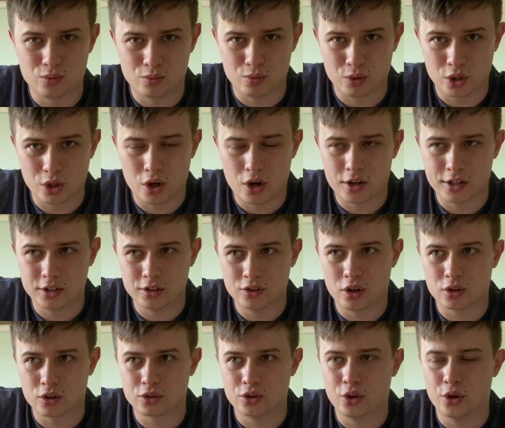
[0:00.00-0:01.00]
regarding
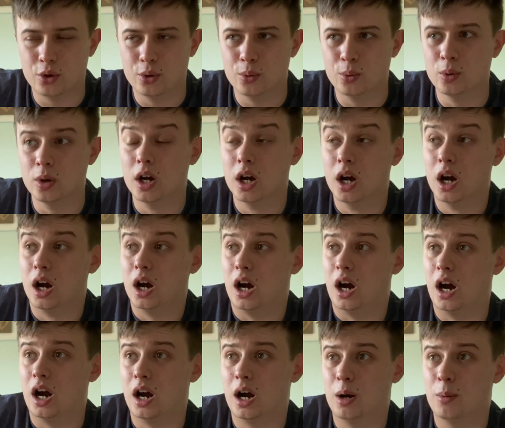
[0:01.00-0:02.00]
Doctor Who,
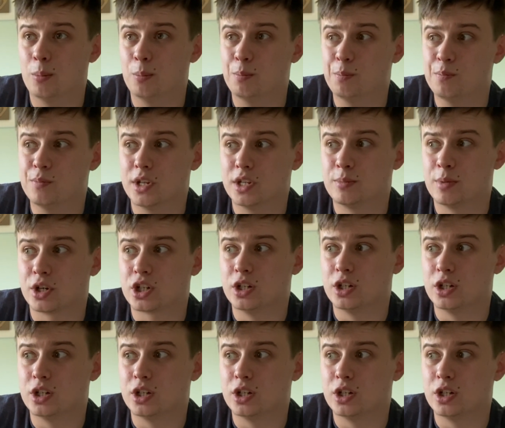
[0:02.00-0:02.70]
especially